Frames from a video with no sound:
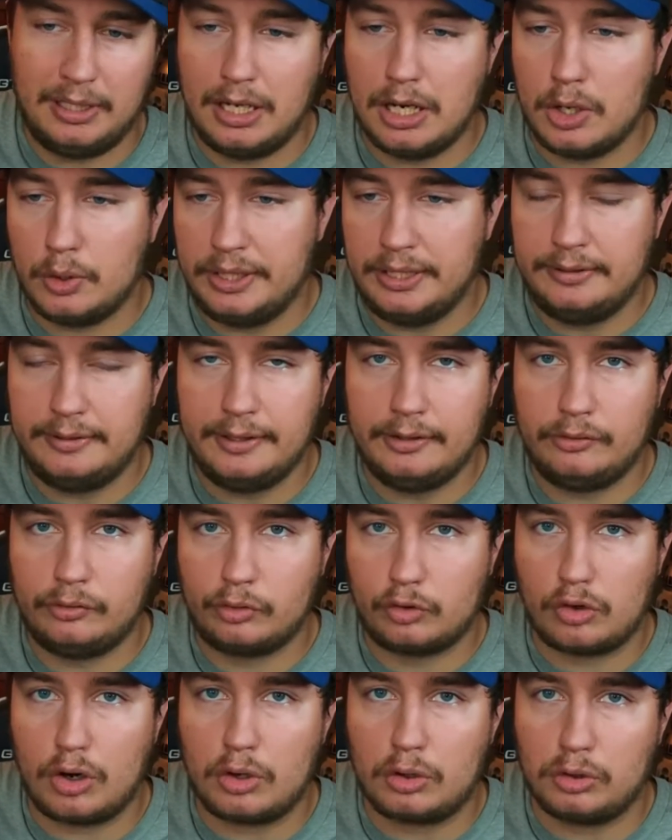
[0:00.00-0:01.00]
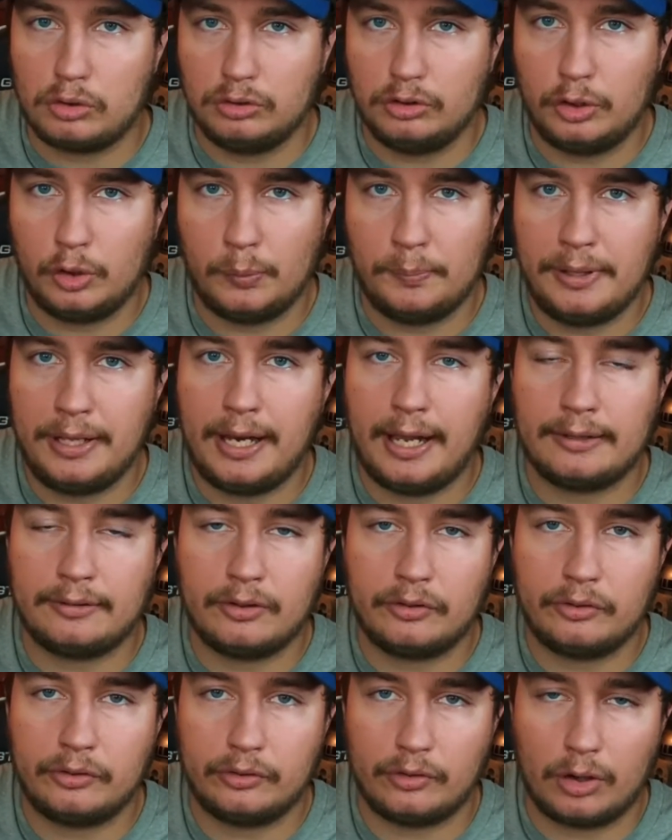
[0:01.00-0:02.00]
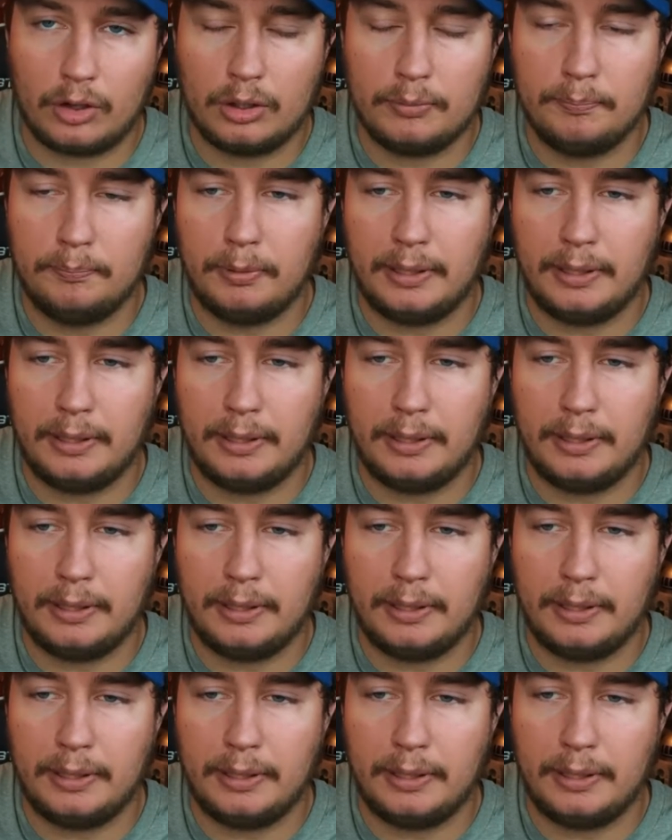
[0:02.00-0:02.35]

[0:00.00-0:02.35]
You know, he did struggle a little bit at the start,